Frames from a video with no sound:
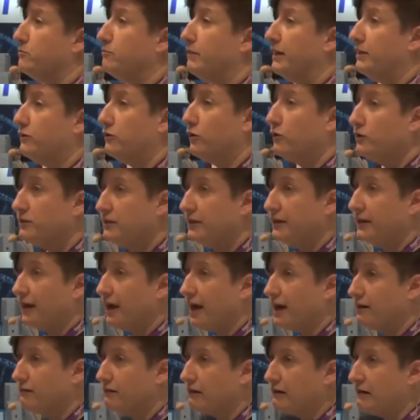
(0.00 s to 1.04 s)
on mitotic
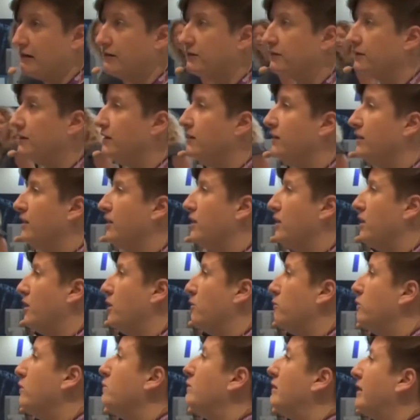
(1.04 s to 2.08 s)
errors,
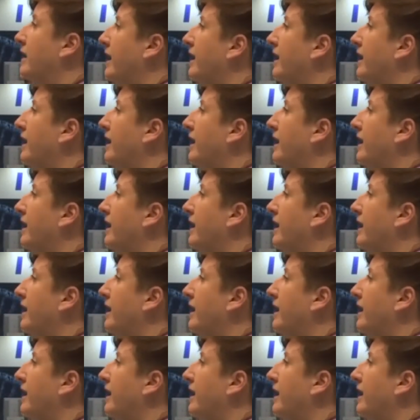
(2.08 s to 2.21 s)
we were